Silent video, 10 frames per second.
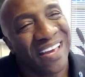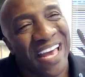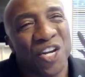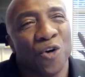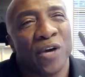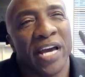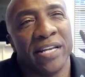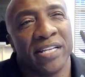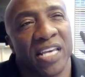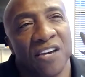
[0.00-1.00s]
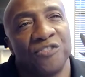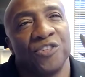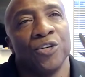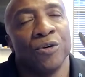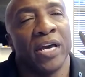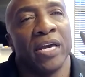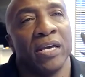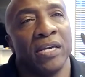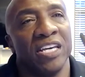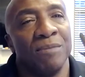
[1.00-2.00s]
it gives you
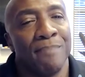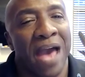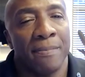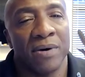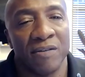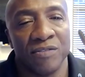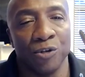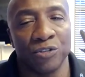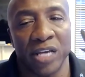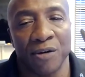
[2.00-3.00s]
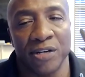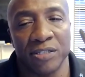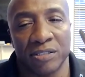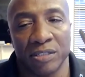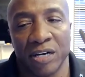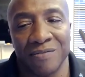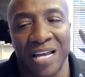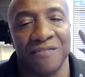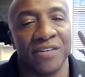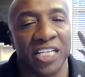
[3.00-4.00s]
a heat map of those areas
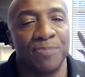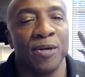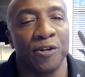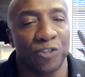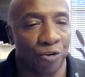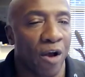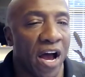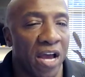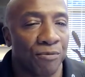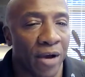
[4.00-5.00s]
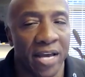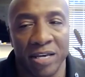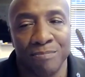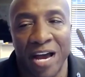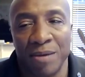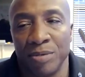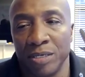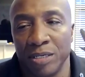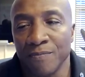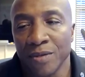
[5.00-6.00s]
that have experienced crime, right? It might
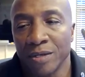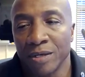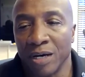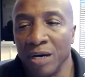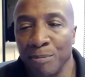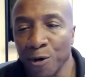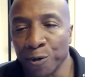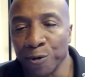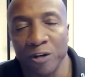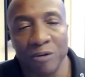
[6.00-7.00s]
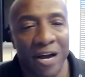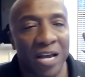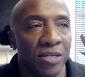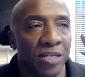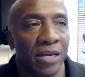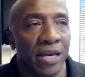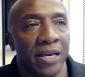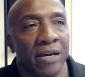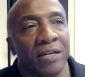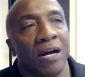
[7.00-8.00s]
be a burglary, it might be
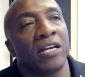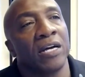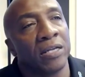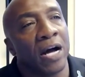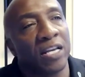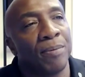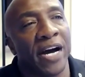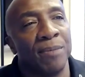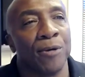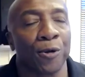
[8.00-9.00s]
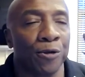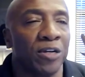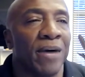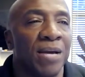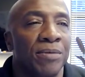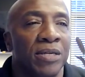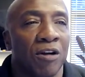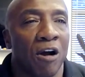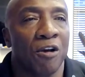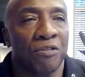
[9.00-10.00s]
an unoccupied burglary, it might be a
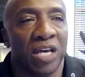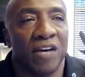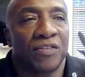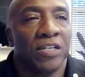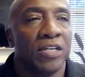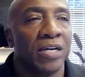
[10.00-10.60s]
car theft,